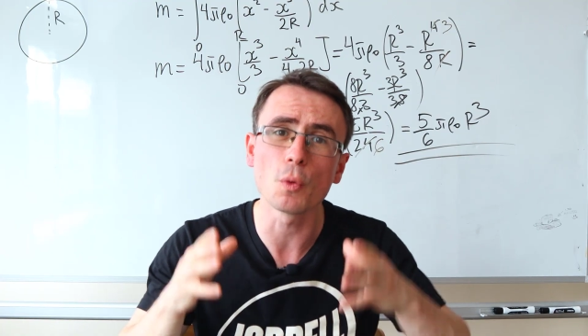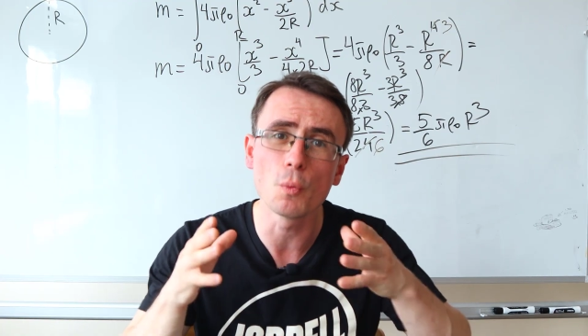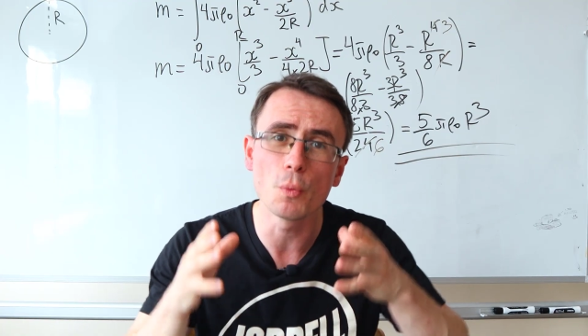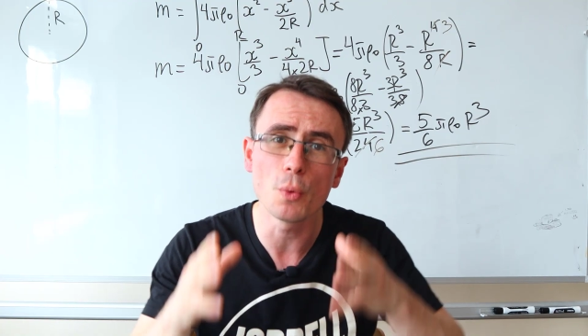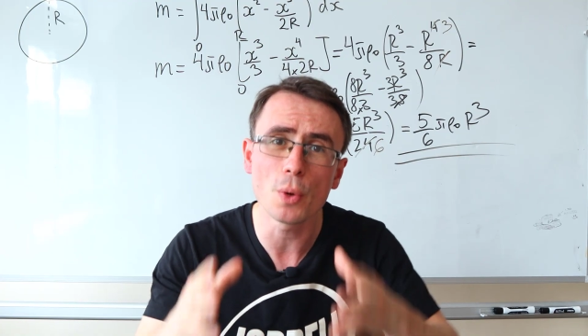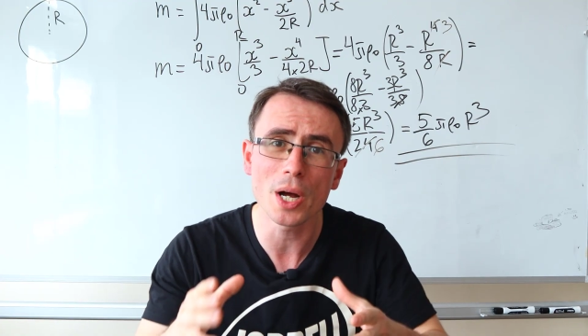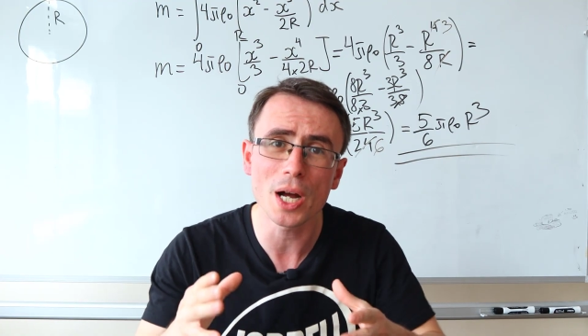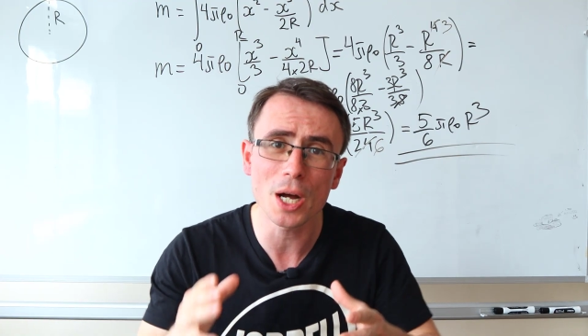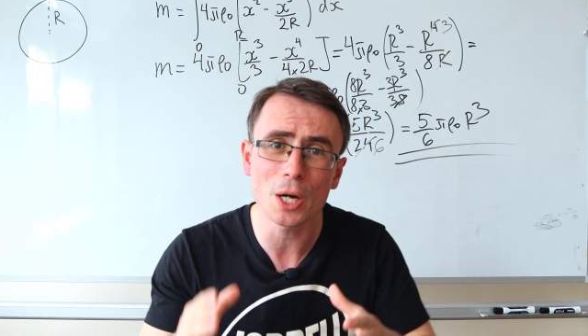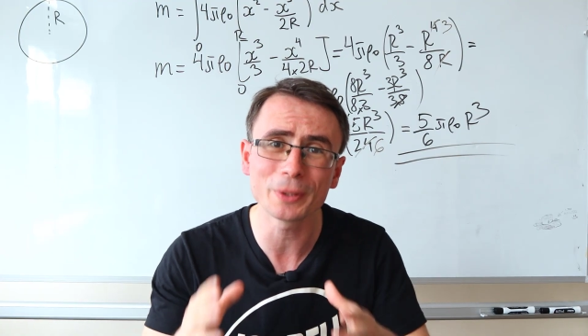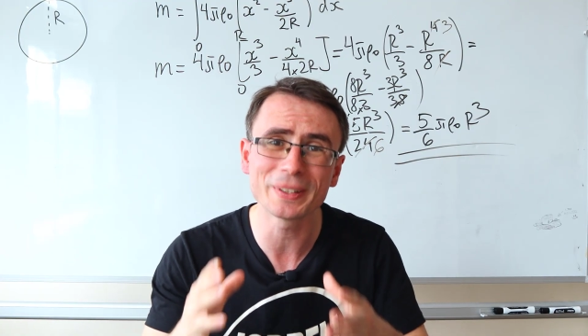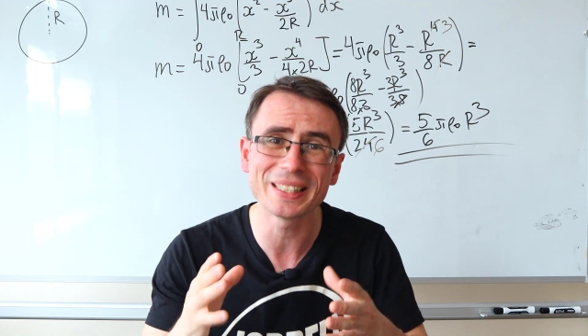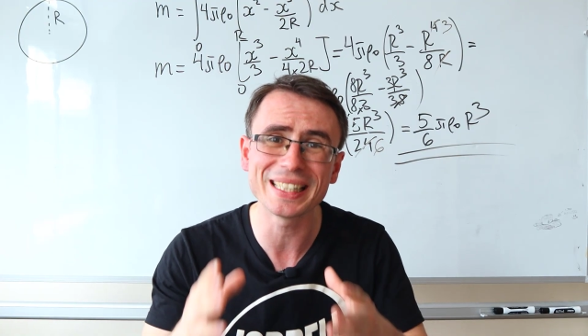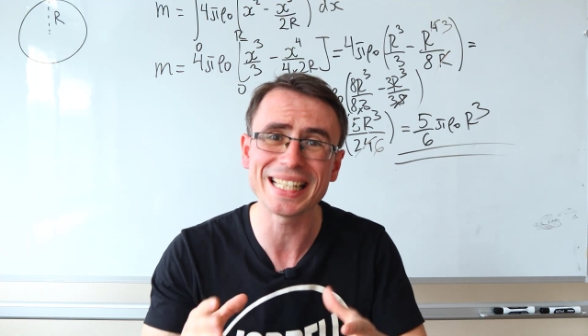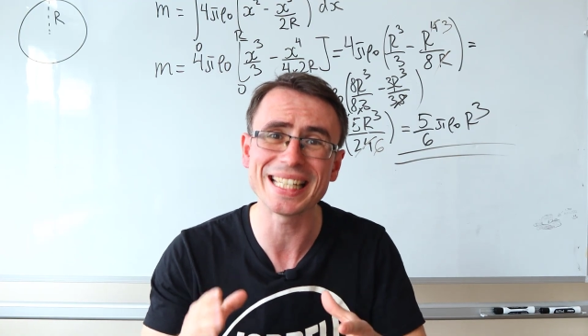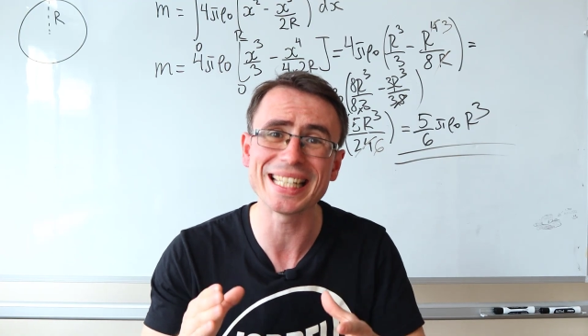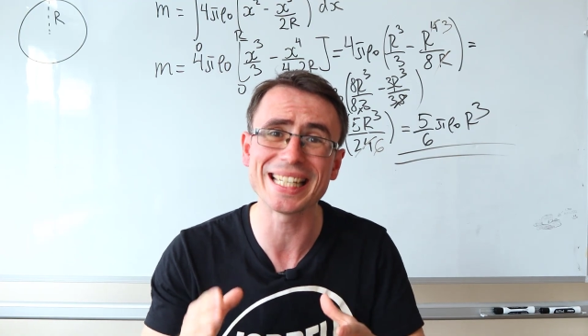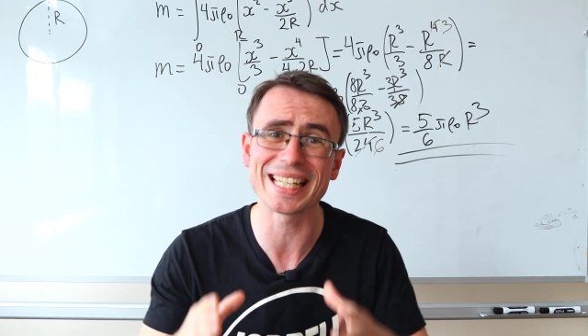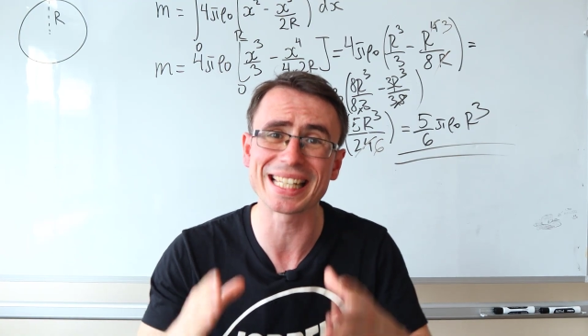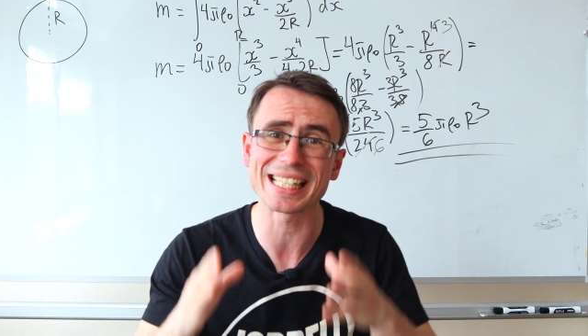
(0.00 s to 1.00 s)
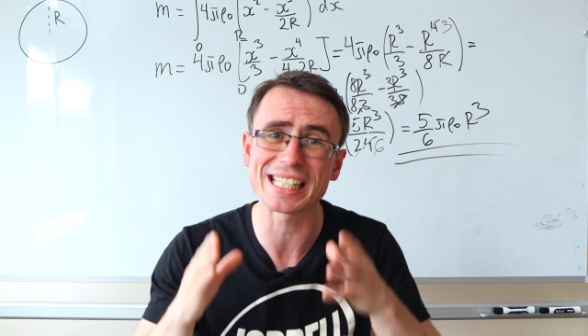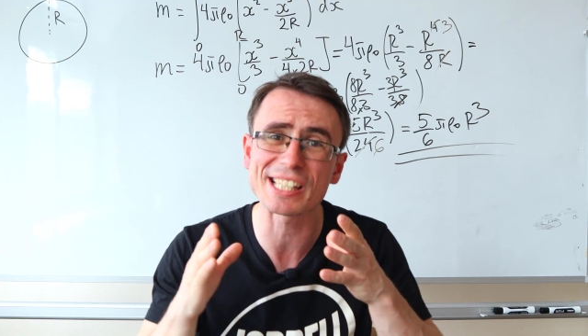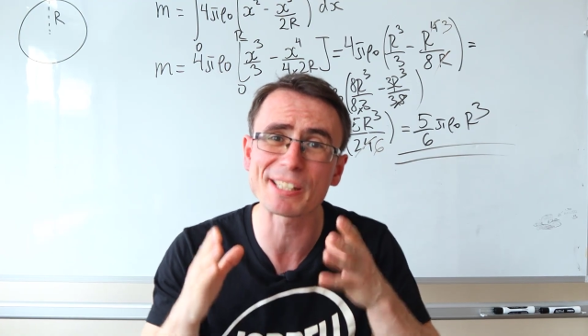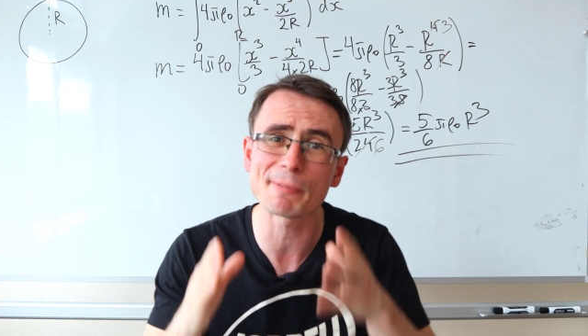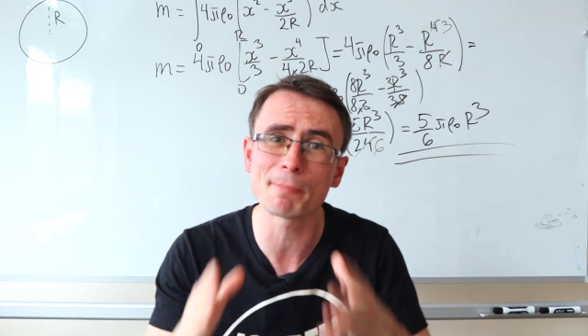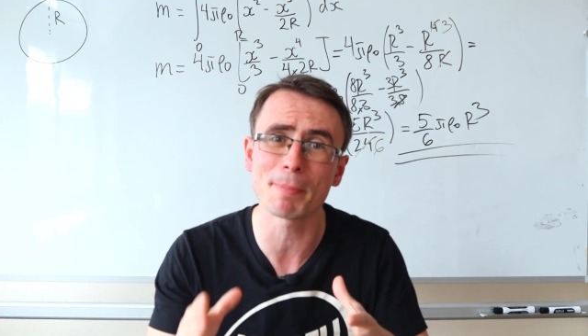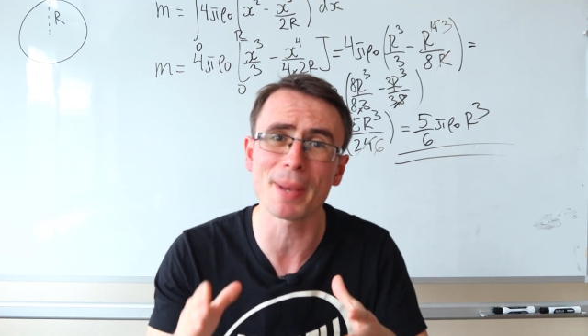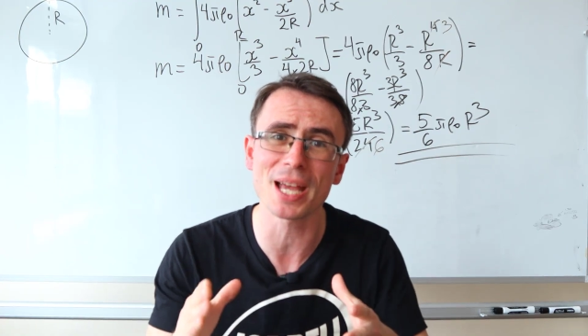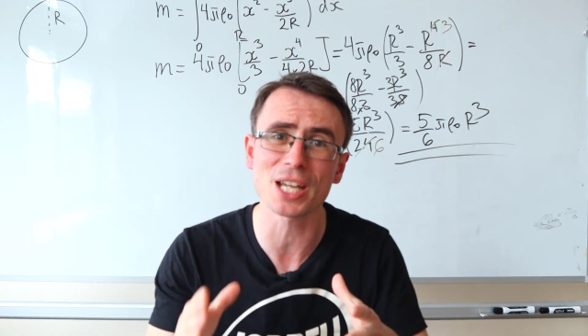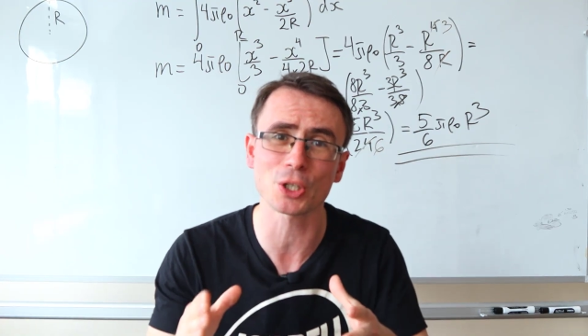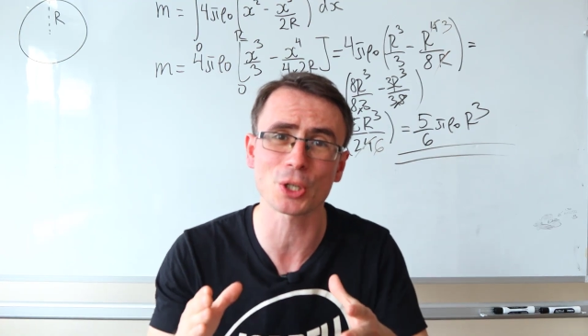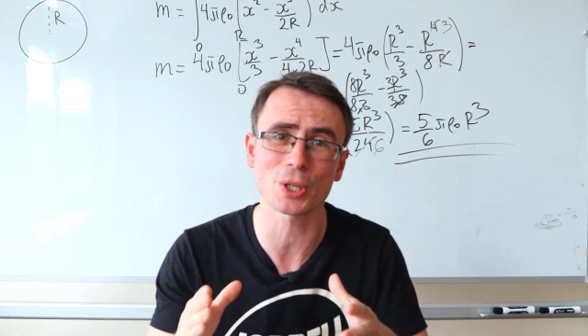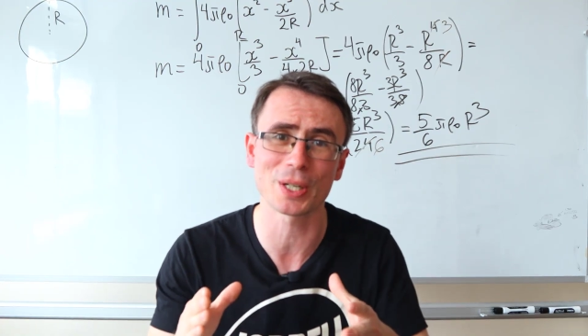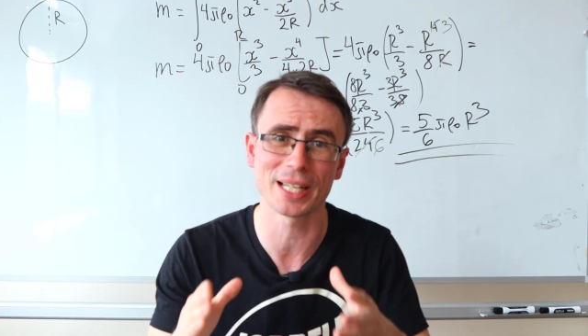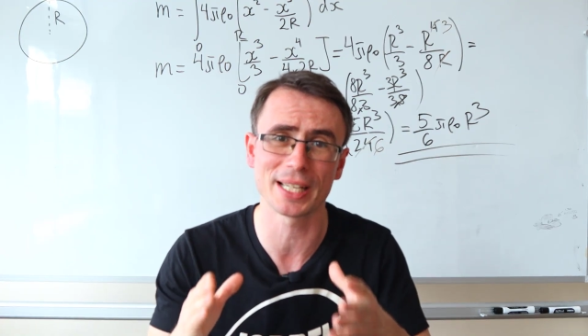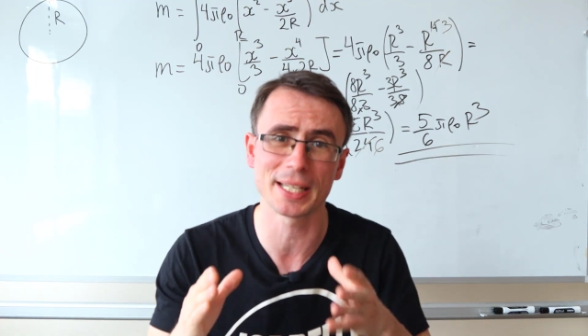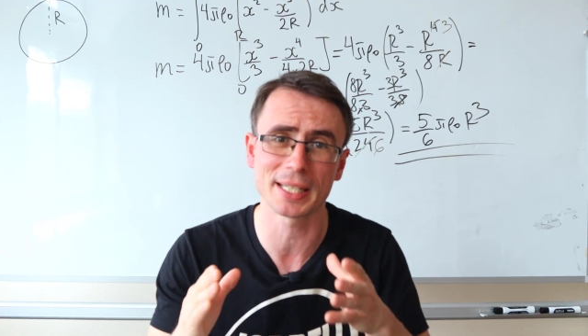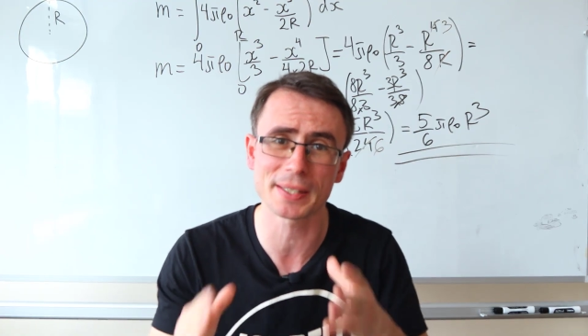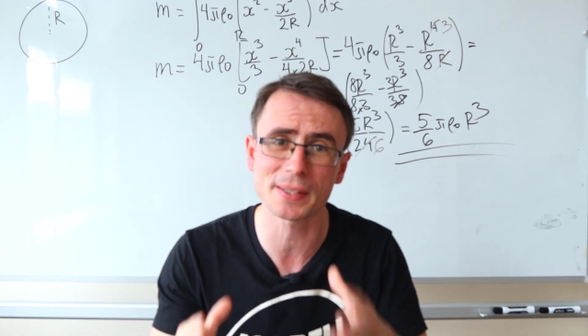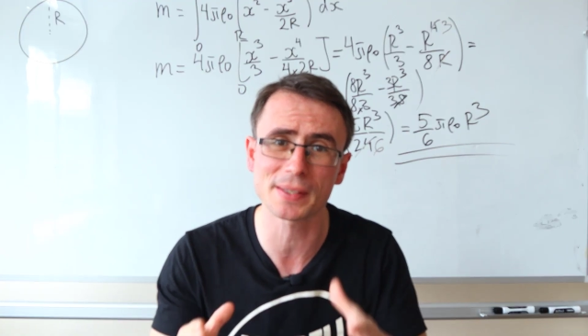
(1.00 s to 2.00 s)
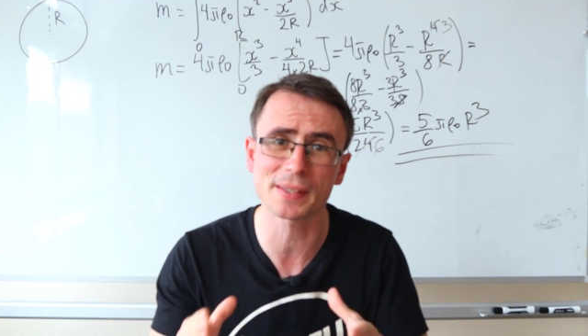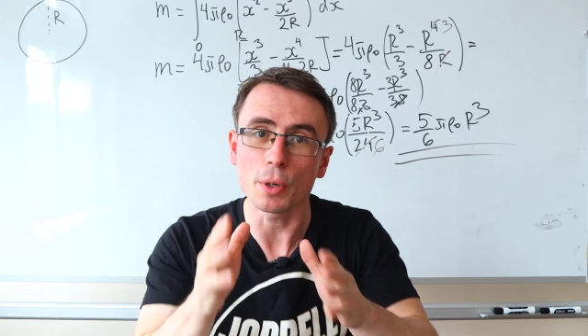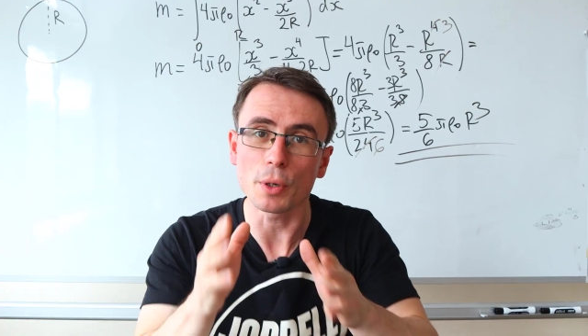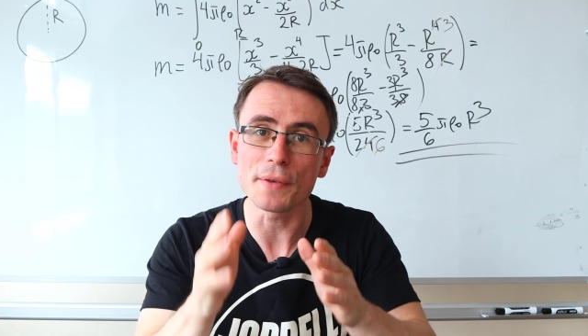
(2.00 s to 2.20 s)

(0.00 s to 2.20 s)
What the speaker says: world-leading specialists.